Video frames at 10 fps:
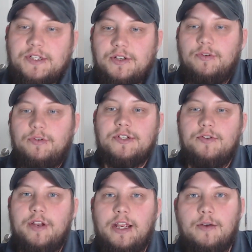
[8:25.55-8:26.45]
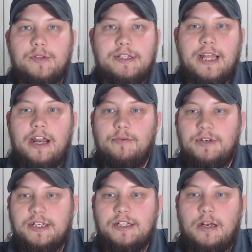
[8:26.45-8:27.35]
so yesterday I was down,
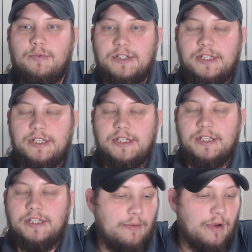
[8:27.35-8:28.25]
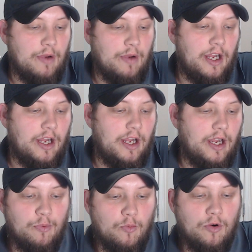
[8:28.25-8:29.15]
desktop was down, was way behind on
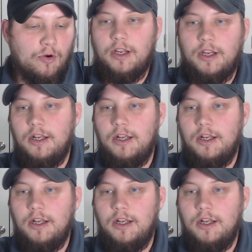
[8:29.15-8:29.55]
paperwork.